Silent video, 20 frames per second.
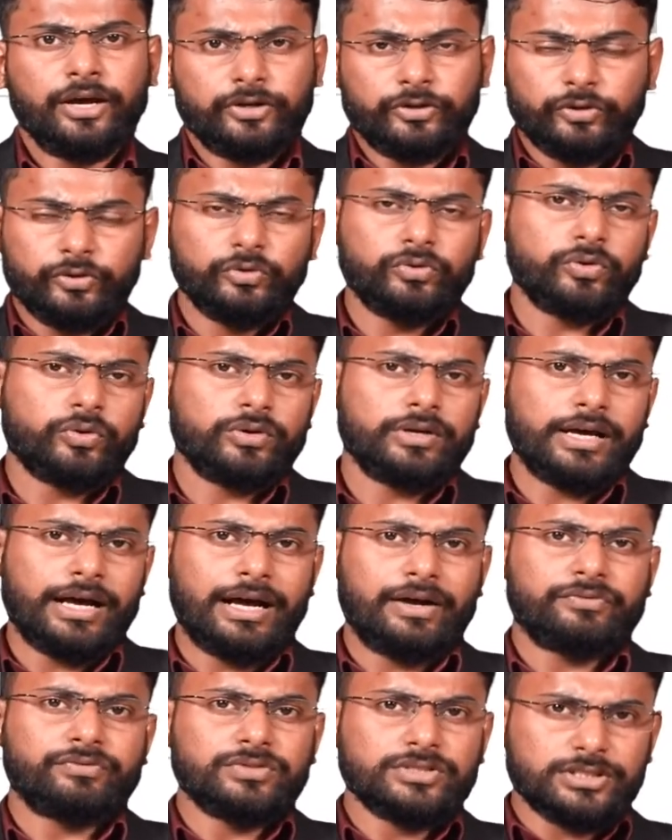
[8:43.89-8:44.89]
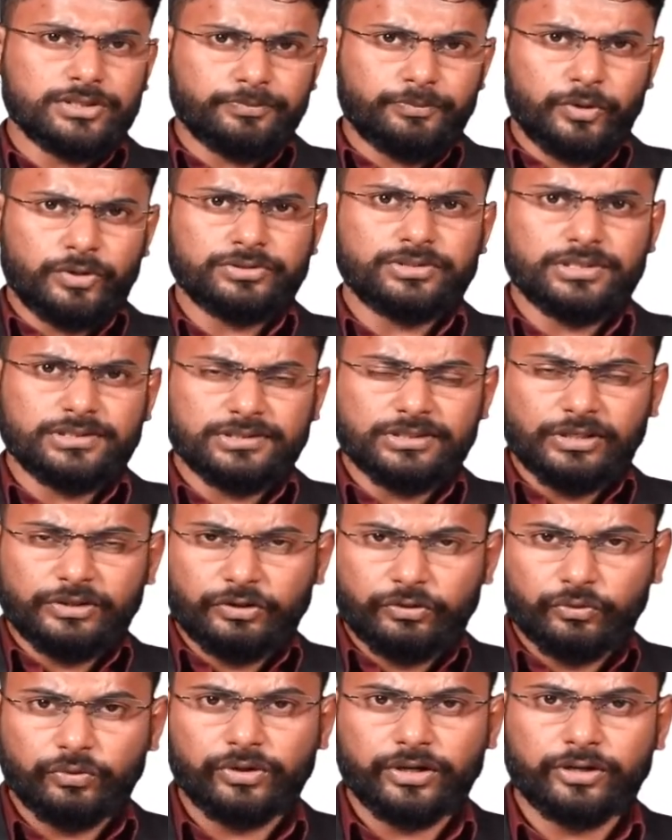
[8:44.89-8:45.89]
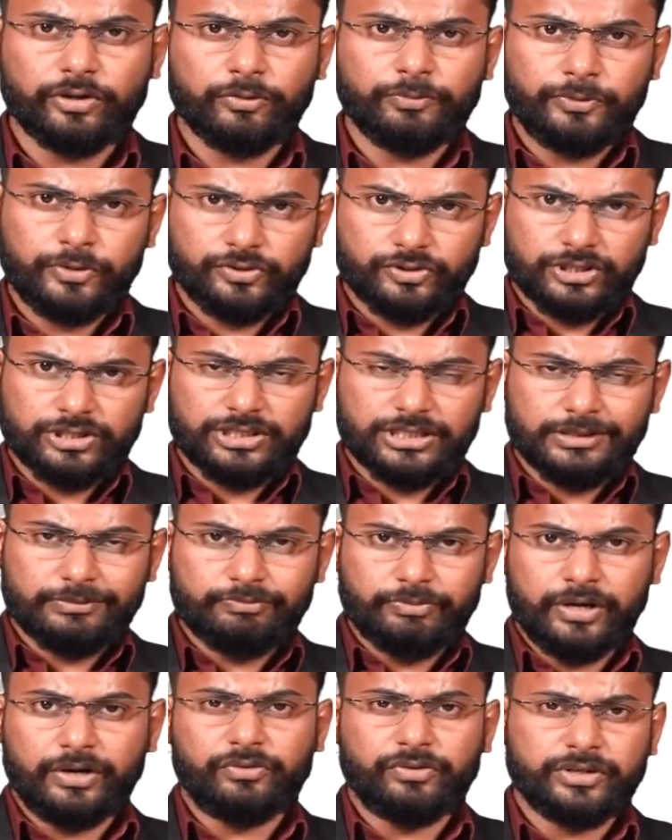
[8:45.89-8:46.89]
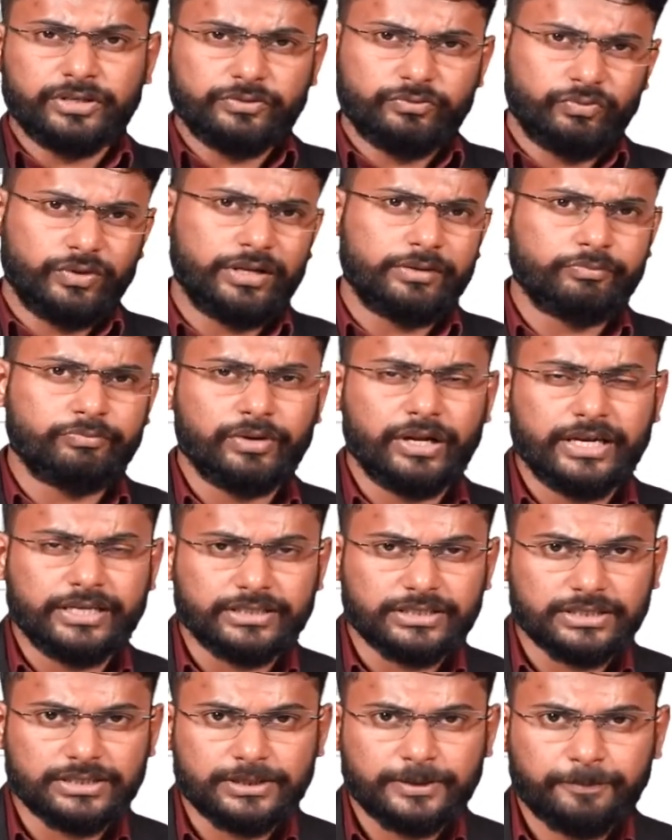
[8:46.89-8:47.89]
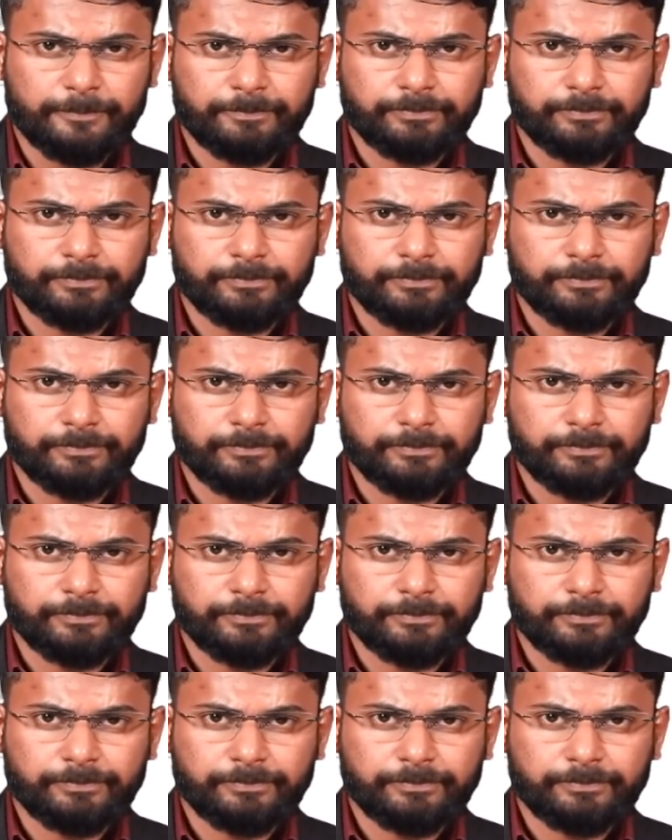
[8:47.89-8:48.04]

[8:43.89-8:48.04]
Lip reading: you don't have this processing unit or processing power in one place.